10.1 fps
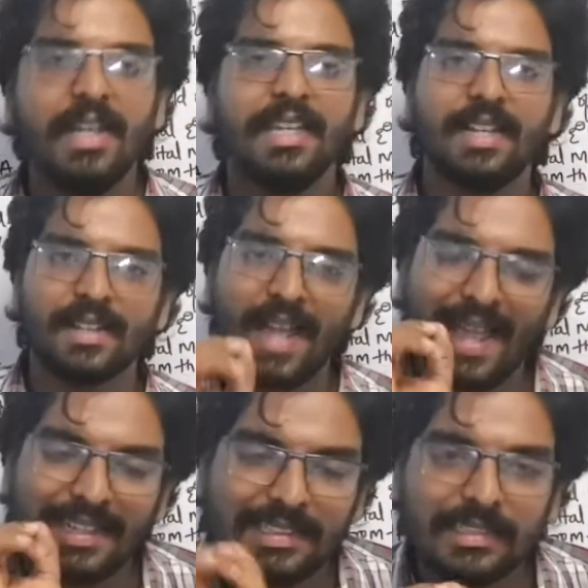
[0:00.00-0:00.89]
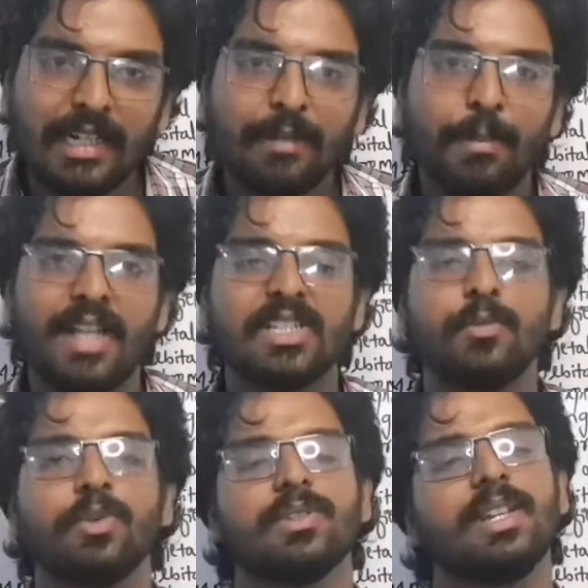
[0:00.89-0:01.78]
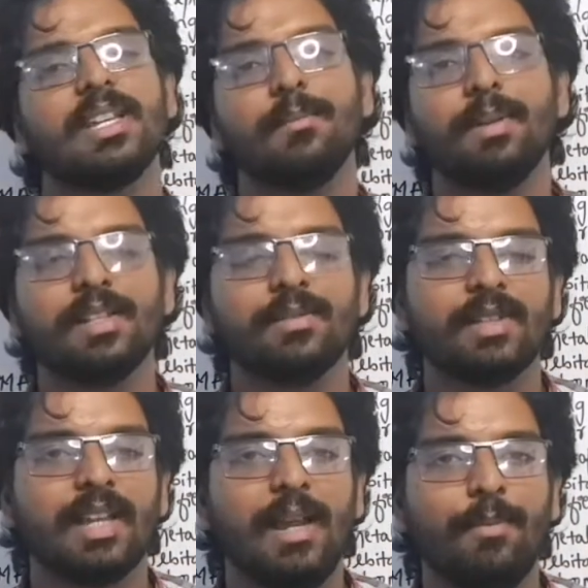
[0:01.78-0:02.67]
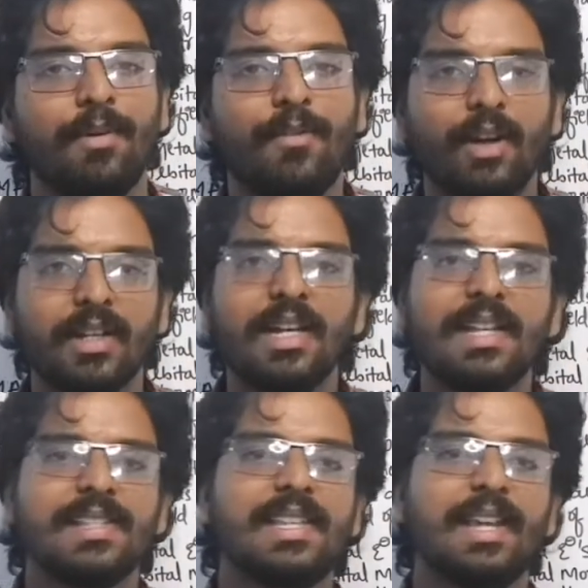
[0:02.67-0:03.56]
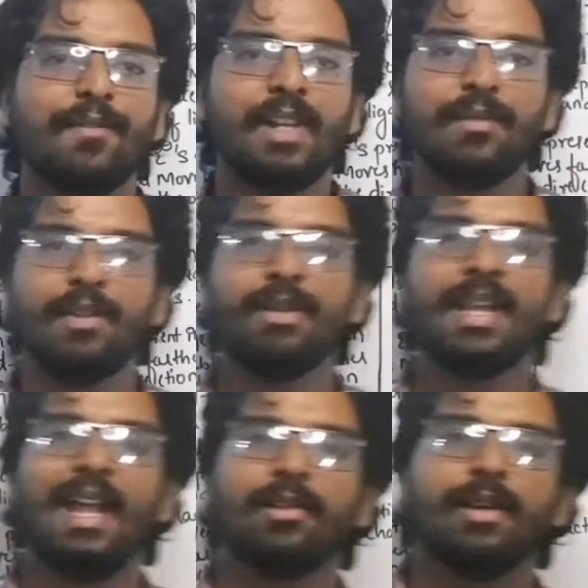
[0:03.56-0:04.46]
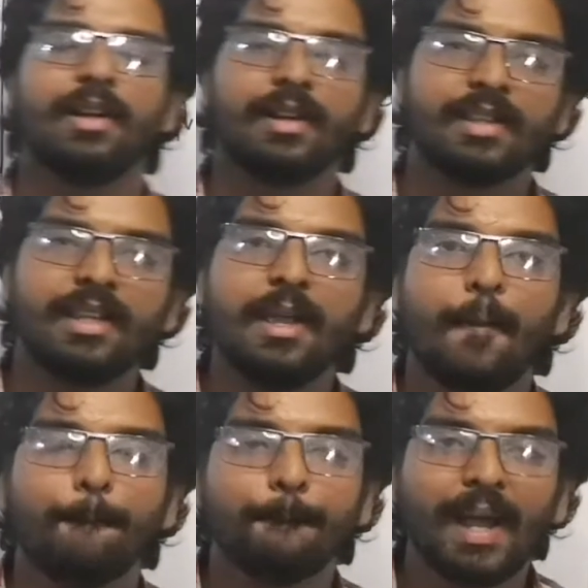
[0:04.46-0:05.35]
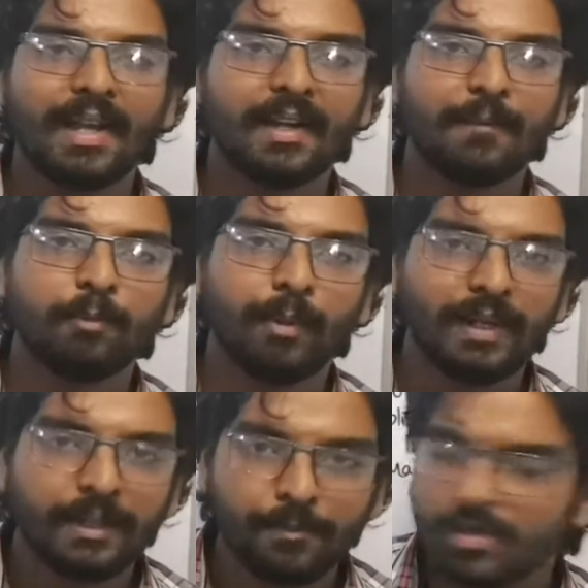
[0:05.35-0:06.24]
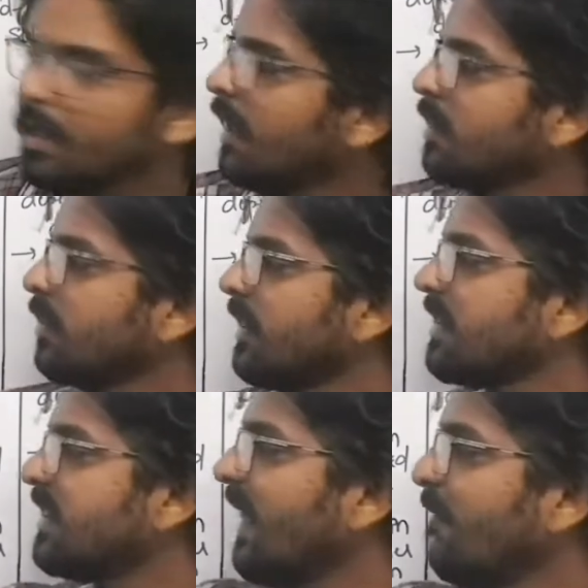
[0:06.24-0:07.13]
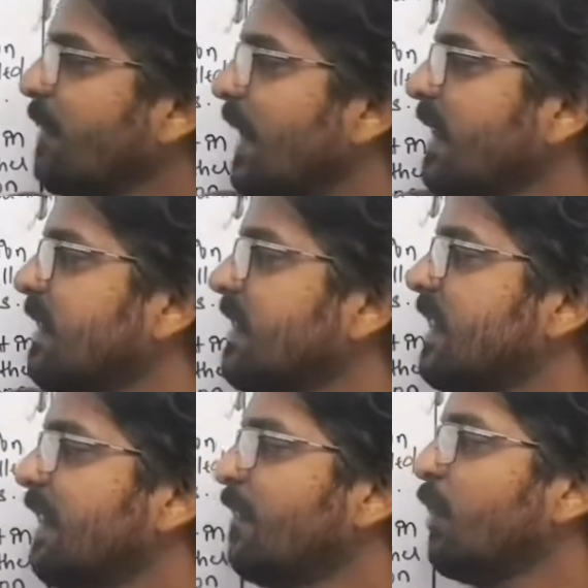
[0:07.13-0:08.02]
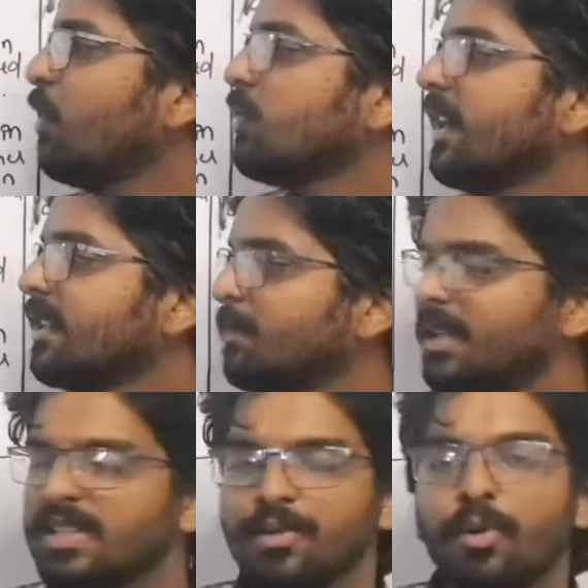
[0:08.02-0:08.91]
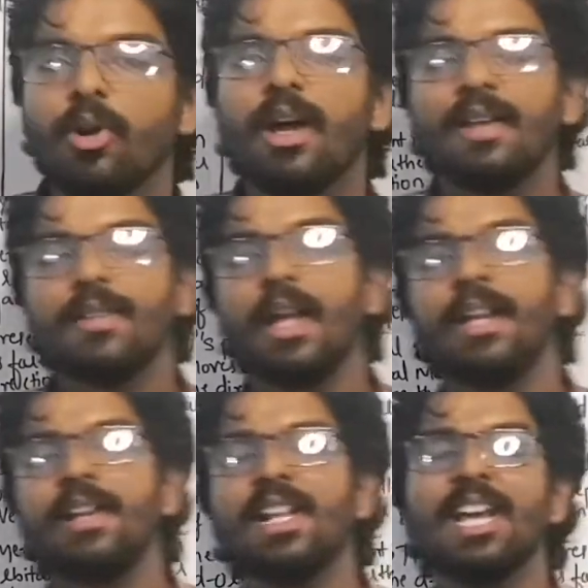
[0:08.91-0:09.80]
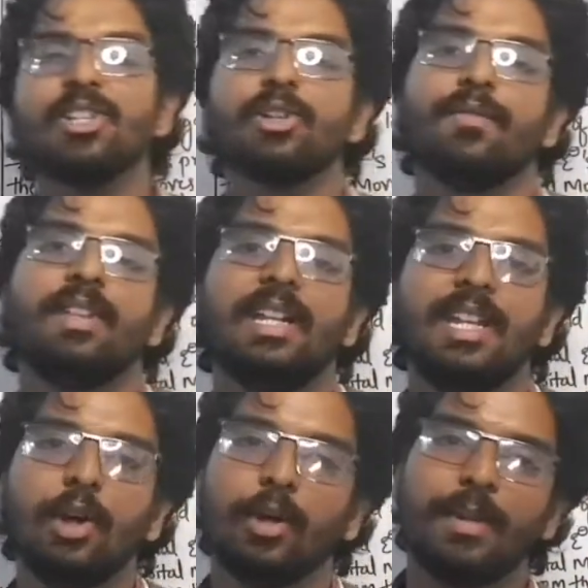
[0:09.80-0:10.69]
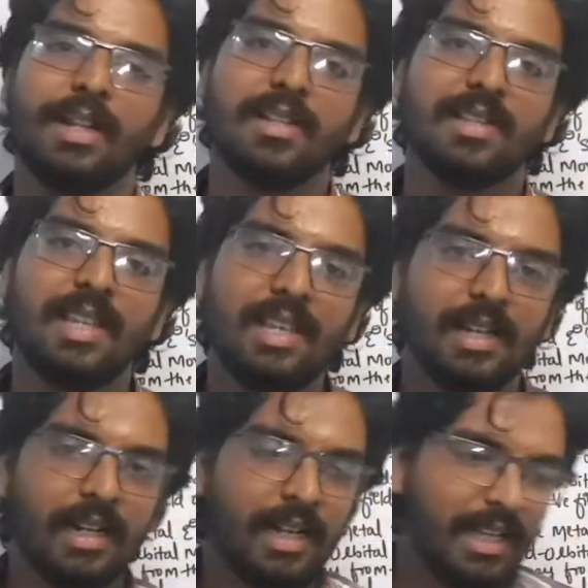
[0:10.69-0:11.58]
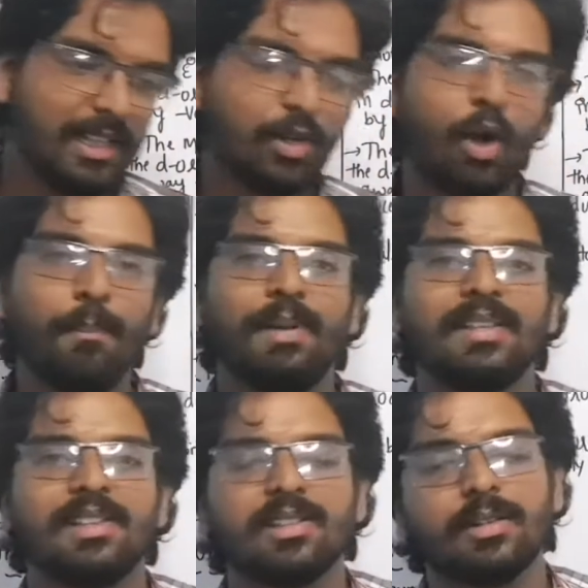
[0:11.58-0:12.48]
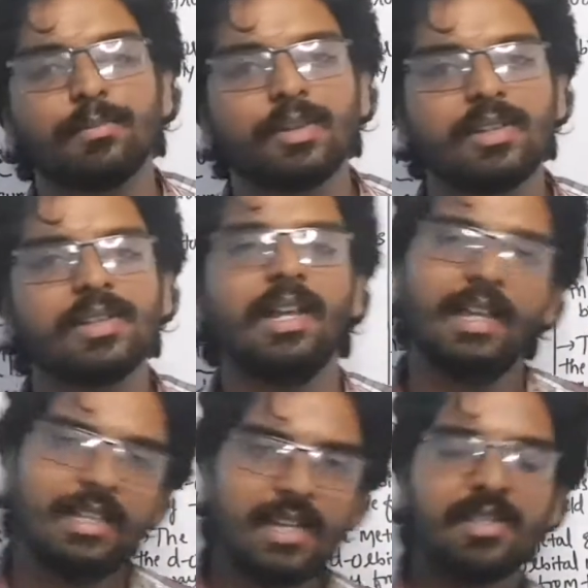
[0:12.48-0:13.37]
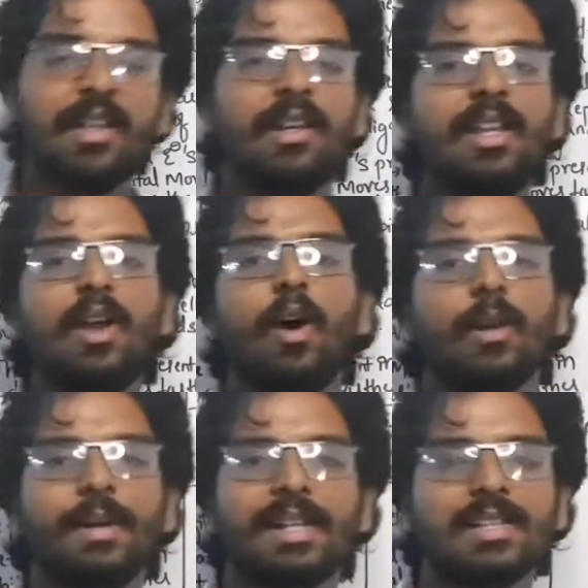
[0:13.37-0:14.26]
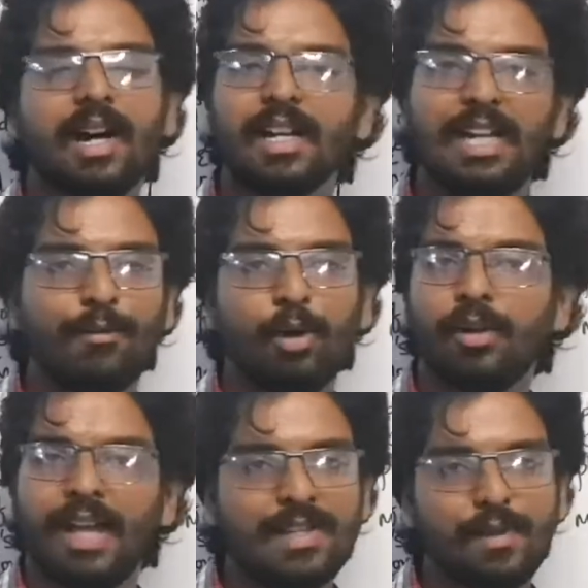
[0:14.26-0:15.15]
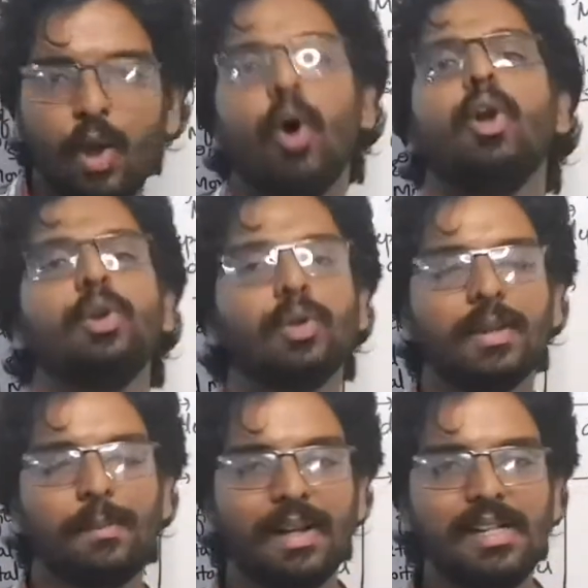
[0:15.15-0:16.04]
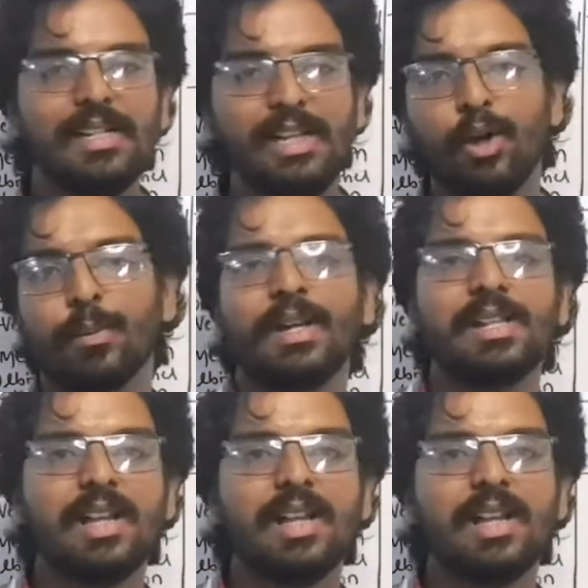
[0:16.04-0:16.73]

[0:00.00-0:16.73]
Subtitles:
Here the exact matching was taking place with the help of CFT when we calculated the magnetic momentums. So in the same way, the CFT also explains the interaction of the d orbital. See here, in the complexation process, yes, the d orbitals are involved. As we all know, the metal d orbitals